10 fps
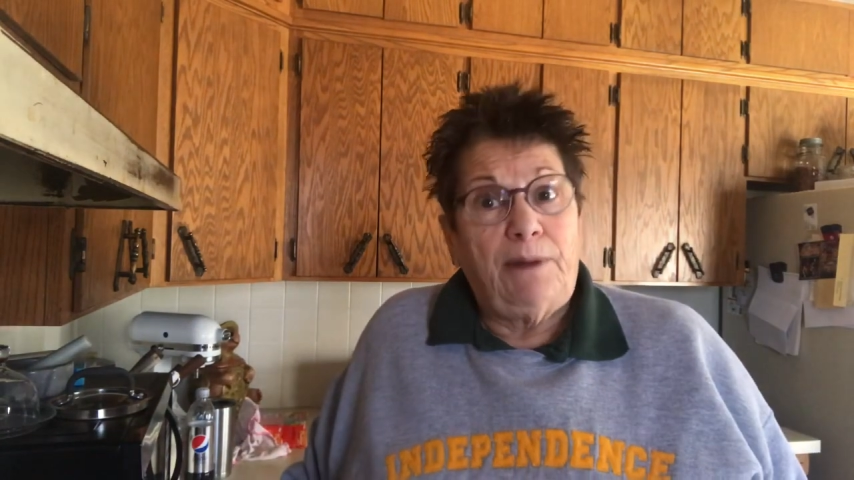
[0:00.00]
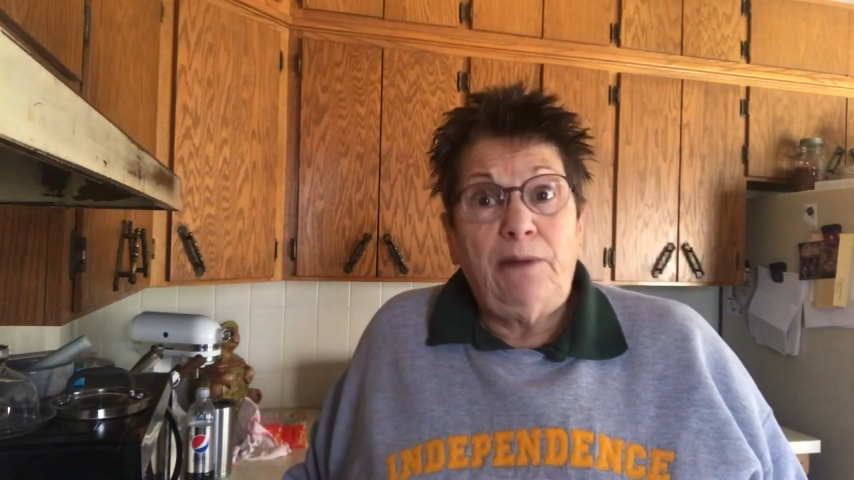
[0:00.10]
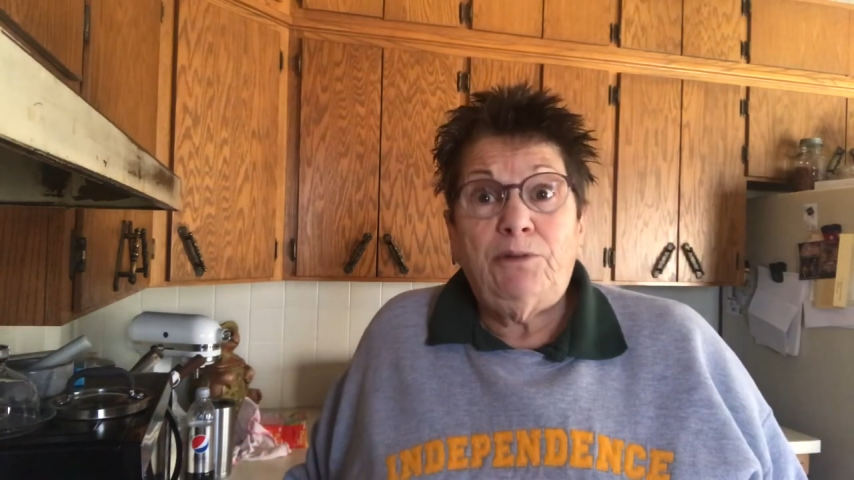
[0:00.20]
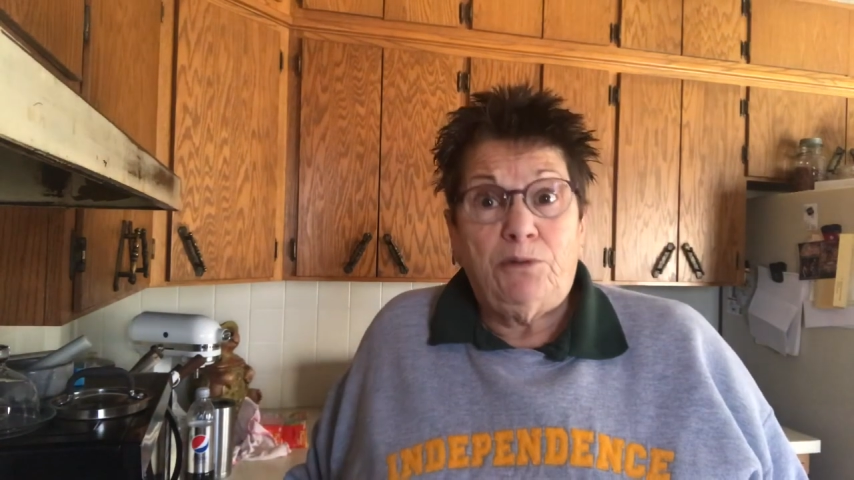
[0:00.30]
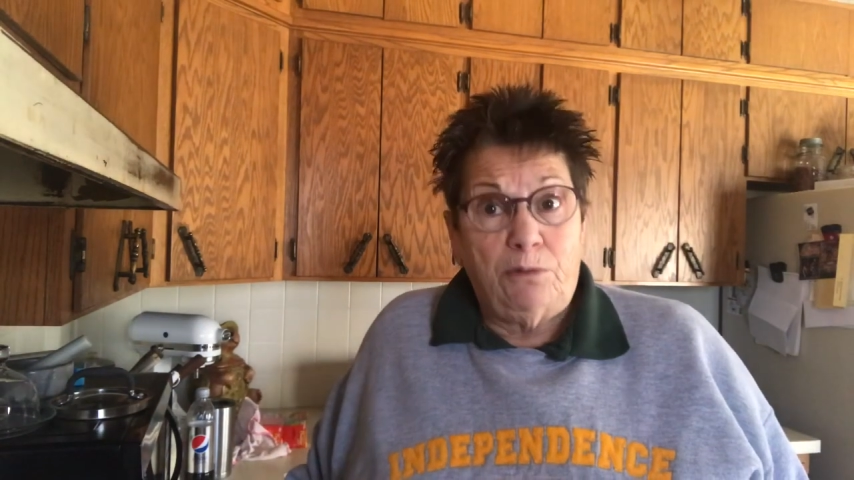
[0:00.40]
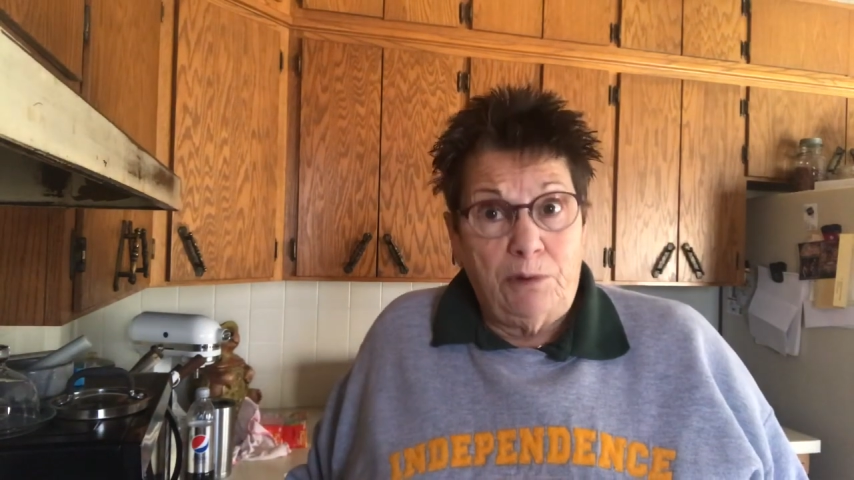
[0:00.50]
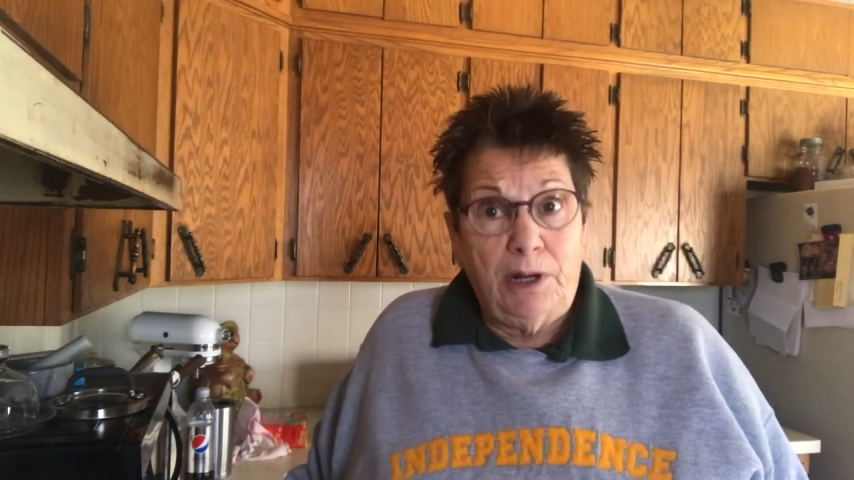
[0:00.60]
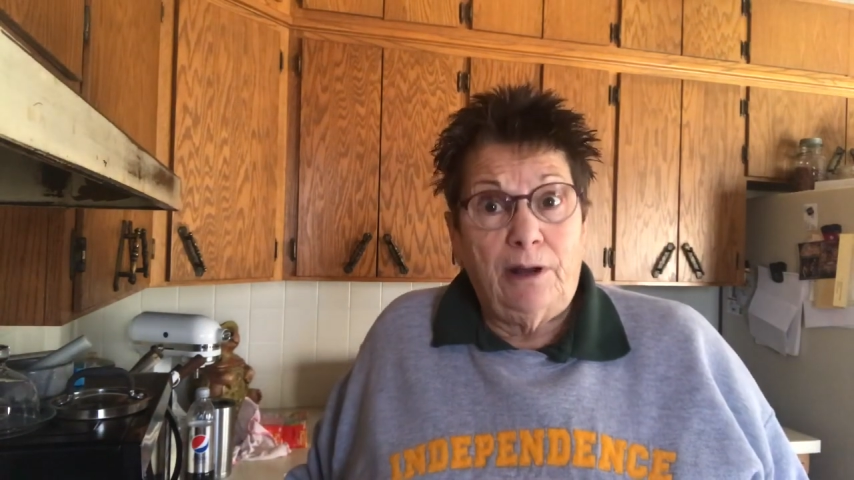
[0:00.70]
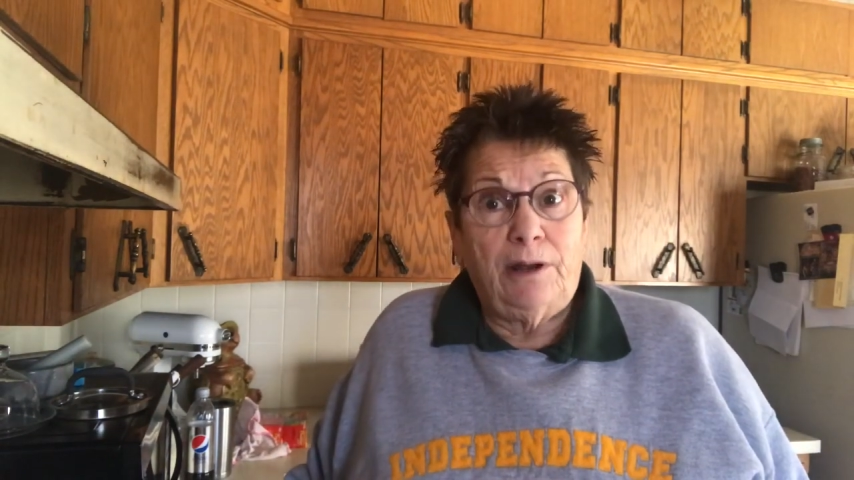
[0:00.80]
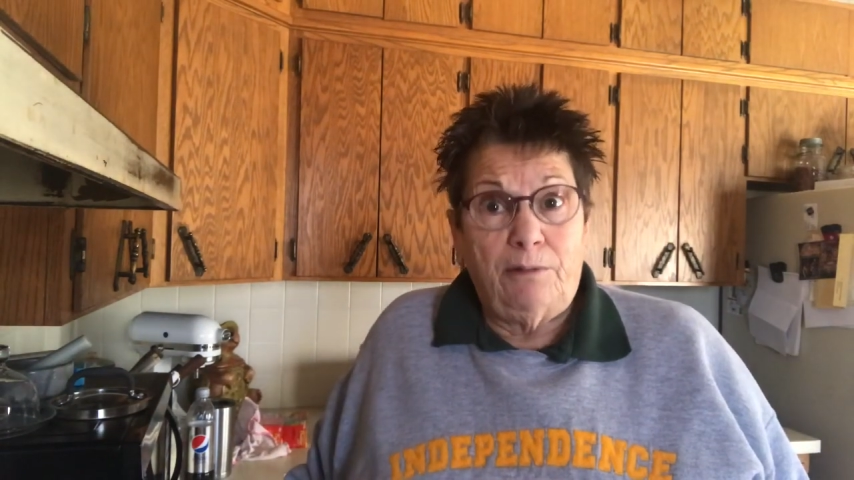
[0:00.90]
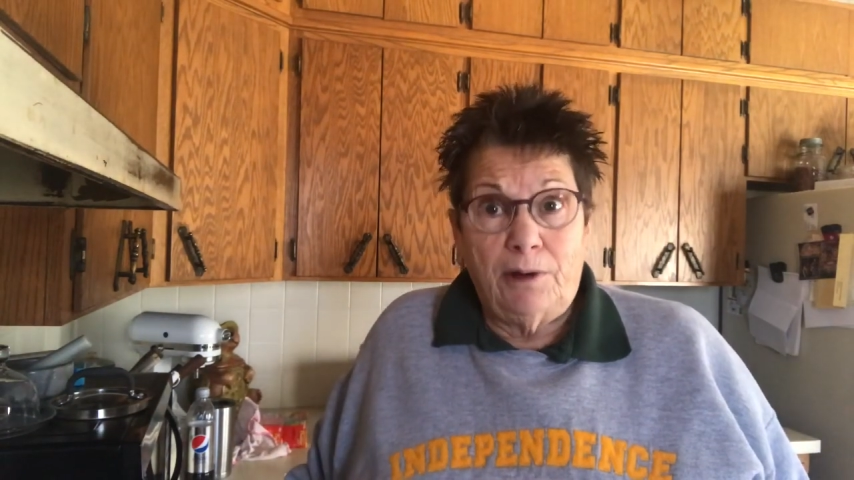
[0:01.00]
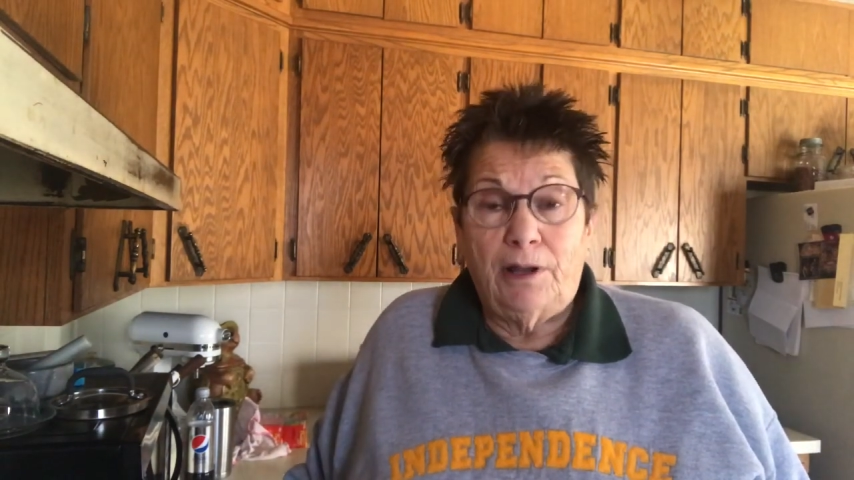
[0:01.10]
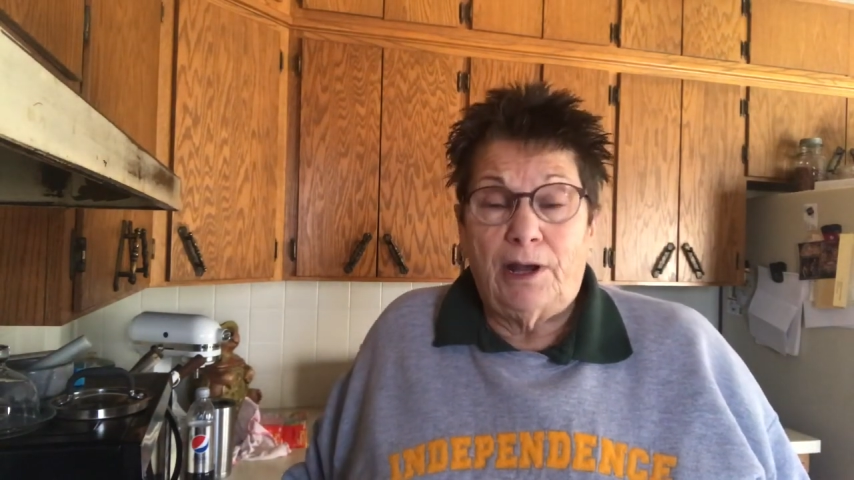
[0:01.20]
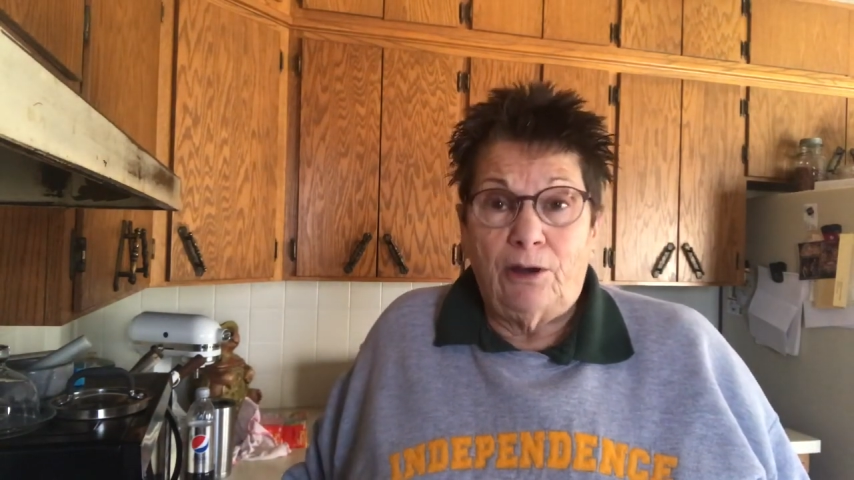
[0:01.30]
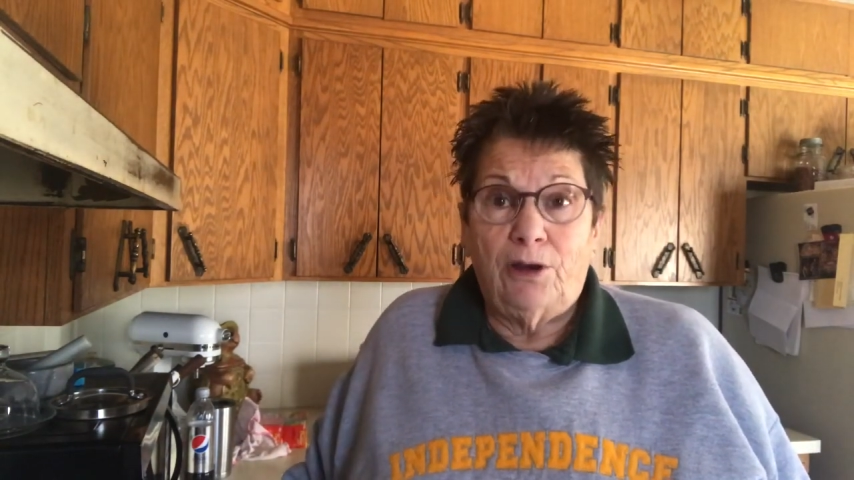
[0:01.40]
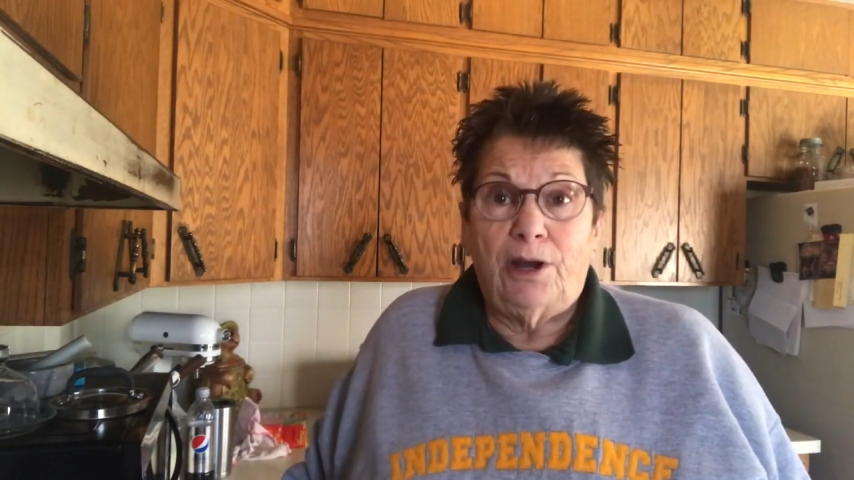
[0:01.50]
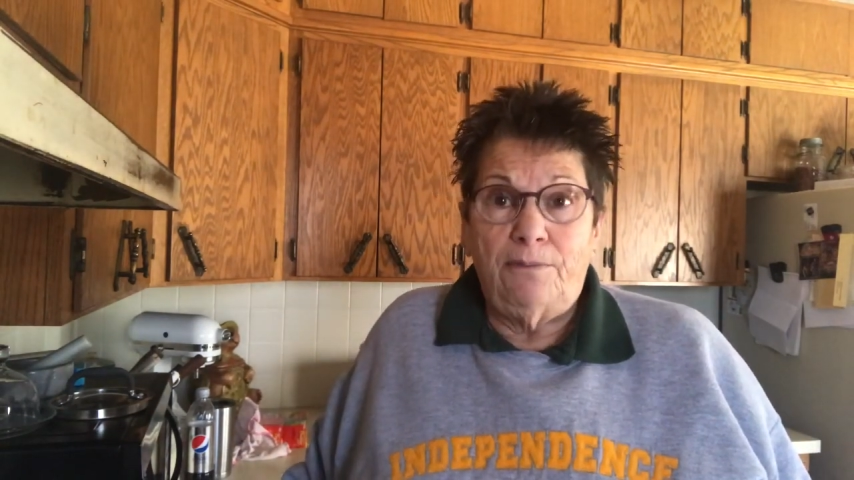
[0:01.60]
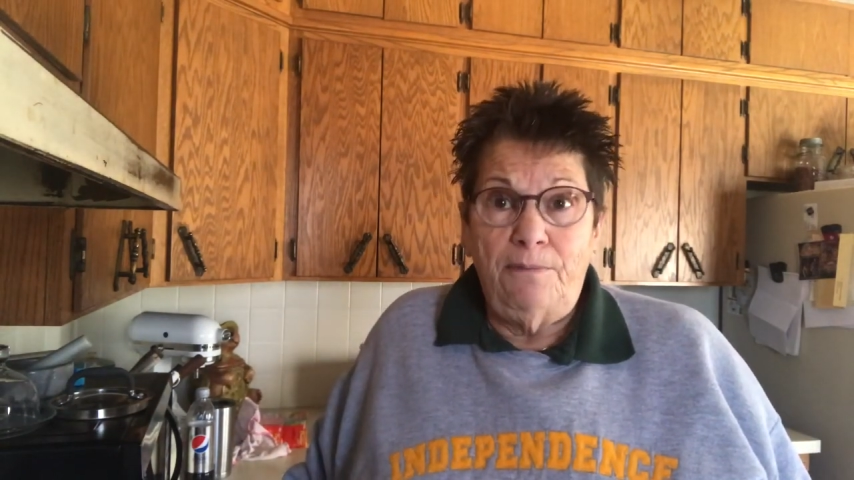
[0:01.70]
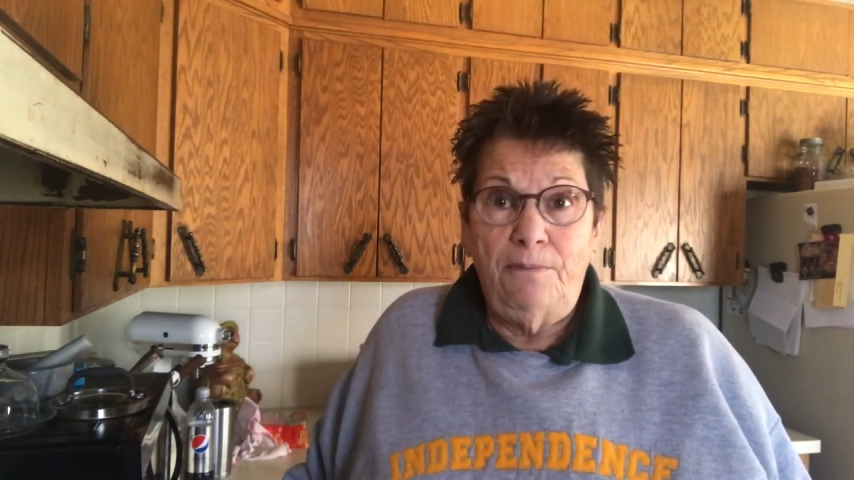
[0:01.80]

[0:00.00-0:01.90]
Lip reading: but it was really, really good.